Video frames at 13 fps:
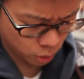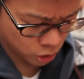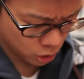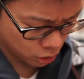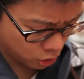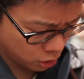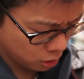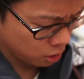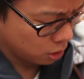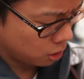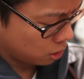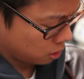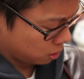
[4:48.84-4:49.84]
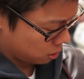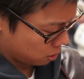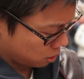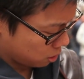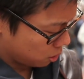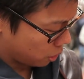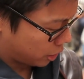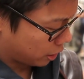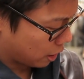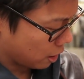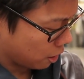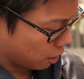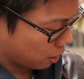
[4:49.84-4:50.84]
which is looking
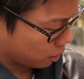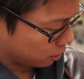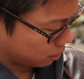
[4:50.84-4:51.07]
here.